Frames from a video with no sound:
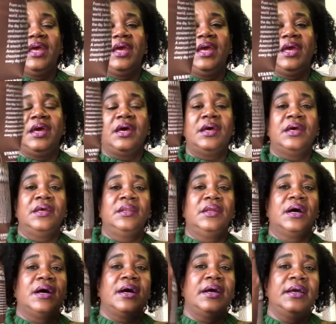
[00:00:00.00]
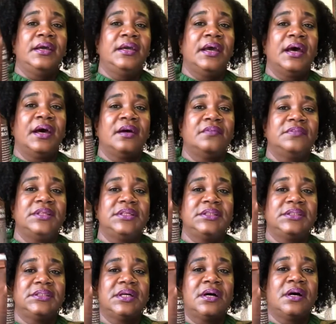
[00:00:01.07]
And I have
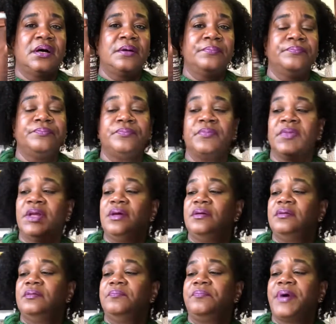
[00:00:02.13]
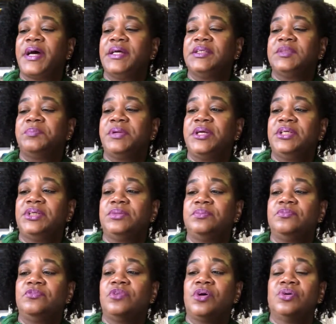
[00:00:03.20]
this Pike's Place
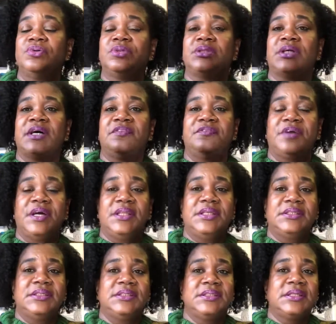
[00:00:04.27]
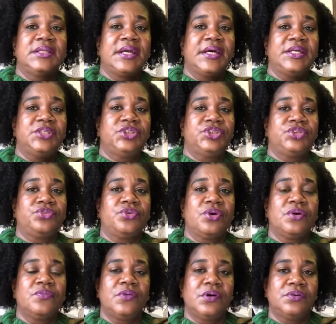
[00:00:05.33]
roast. I find this is a nice
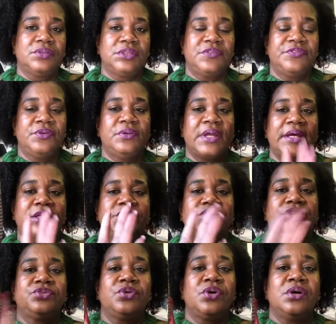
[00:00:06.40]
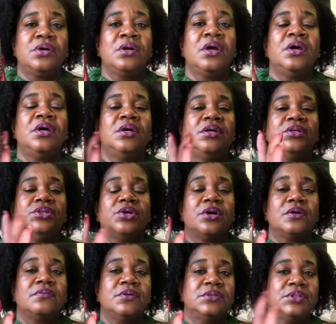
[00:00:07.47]
strong roast. If you like a strong
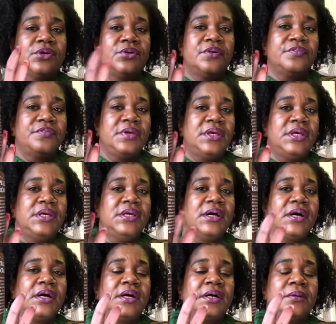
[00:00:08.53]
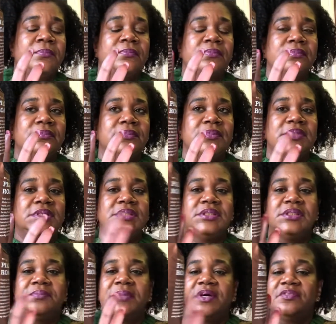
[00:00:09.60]
dark roast coffee, this
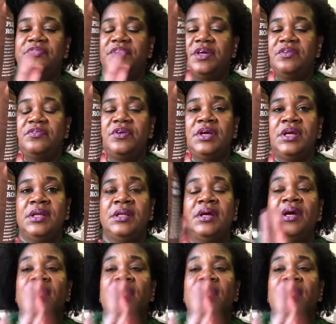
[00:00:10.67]
is my favorite.